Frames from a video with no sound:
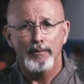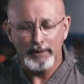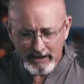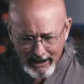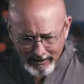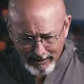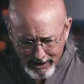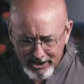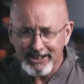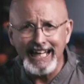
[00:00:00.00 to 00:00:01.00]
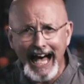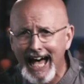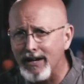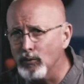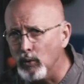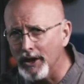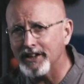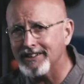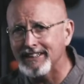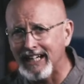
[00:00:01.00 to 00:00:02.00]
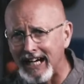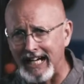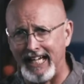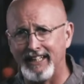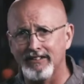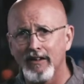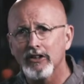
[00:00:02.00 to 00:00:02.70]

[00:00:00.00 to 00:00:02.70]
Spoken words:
But yet this guy would not